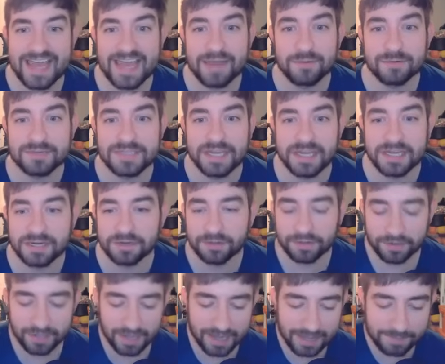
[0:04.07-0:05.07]
we're taking a
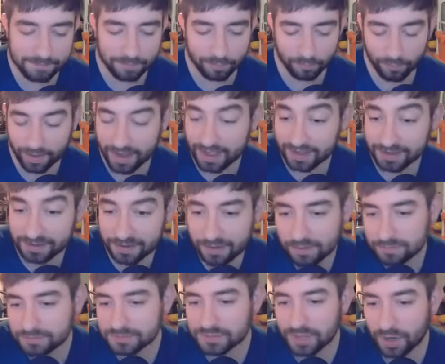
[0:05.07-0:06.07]
look at a brand
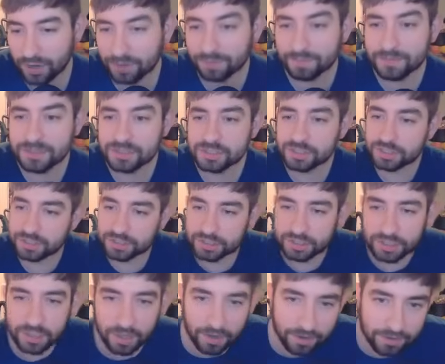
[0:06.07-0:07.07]
new Dark
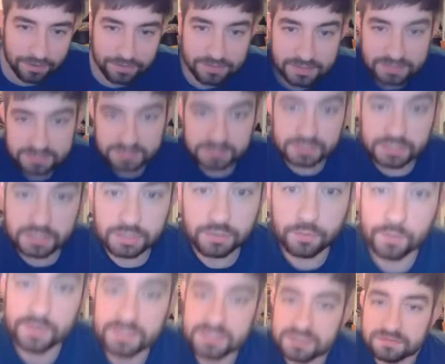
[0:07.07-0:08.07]
Magician card. This is the
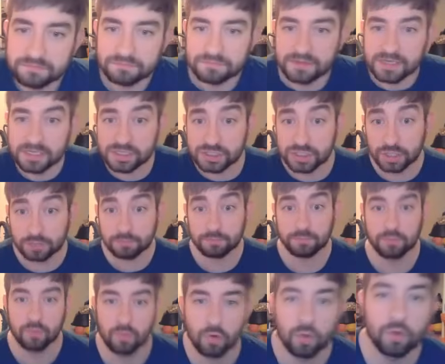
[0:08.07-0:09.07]
newest V Jump
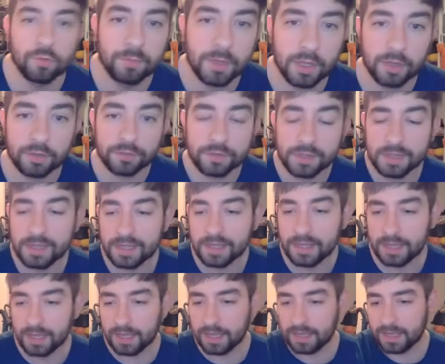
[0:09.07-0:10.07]
promo
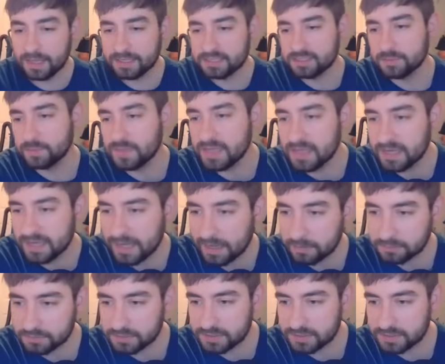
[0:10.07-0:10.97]
to be announced